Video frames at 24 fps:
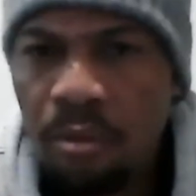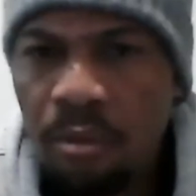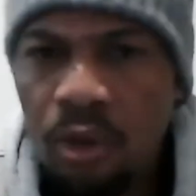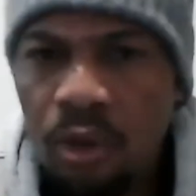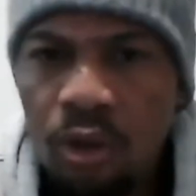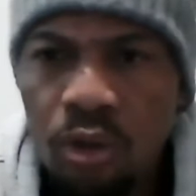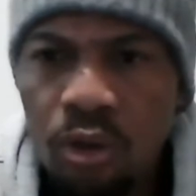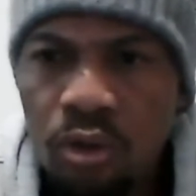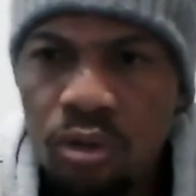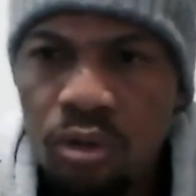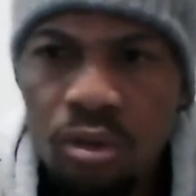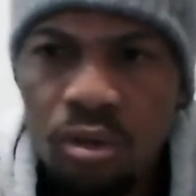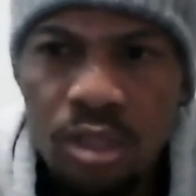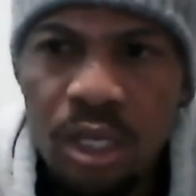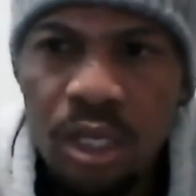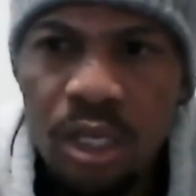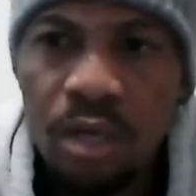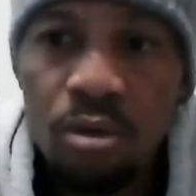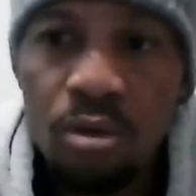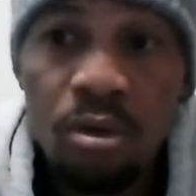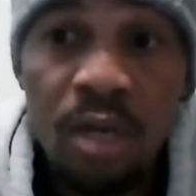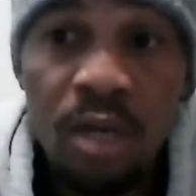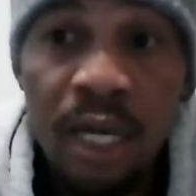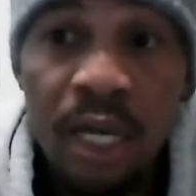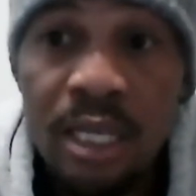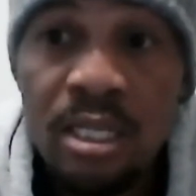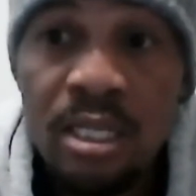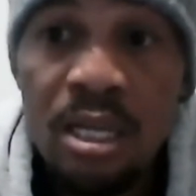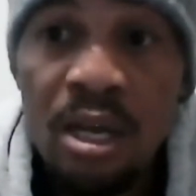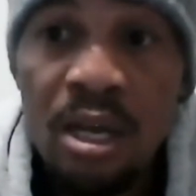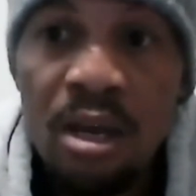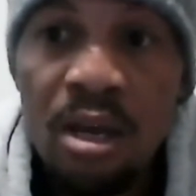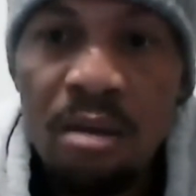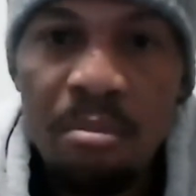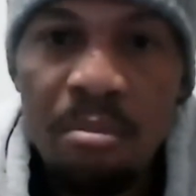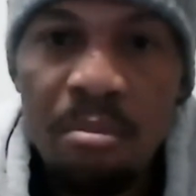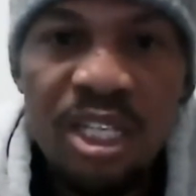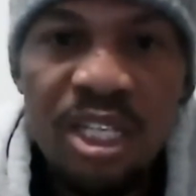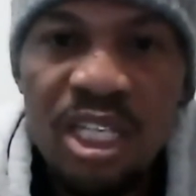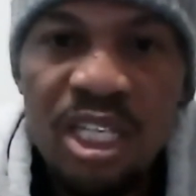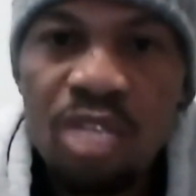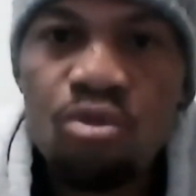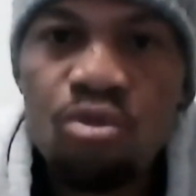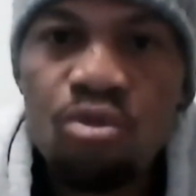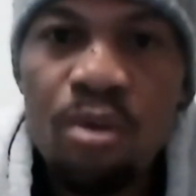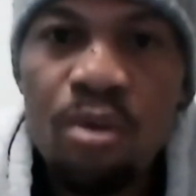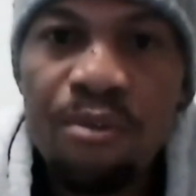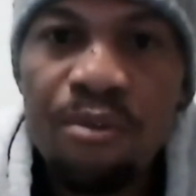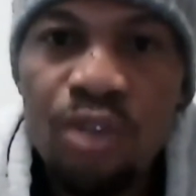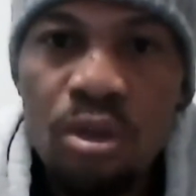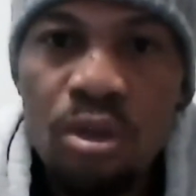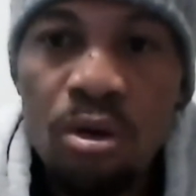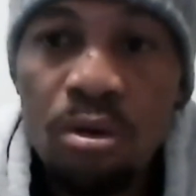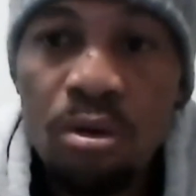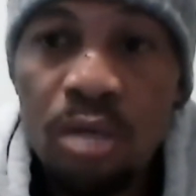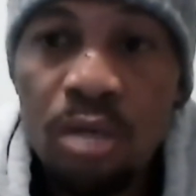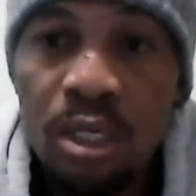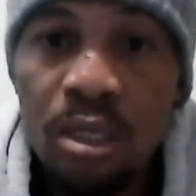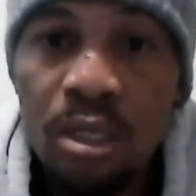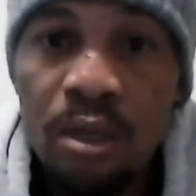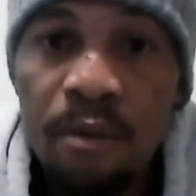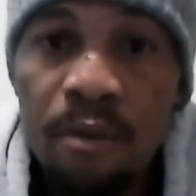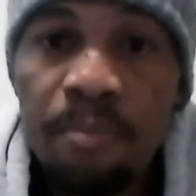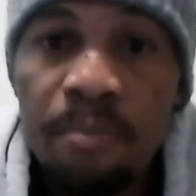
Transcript: to say, look, guys, much as we have scored,